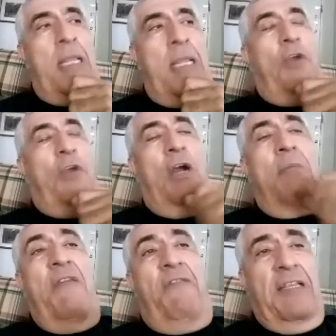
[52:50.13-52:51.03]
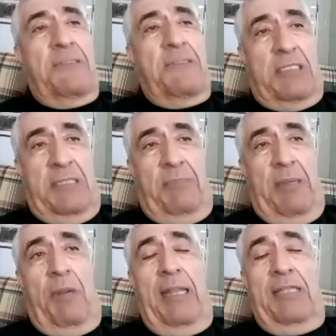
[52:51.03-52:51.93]
Now, if you go on my Facebook,
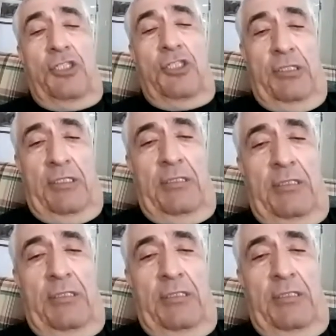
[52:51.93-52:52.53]
September last year,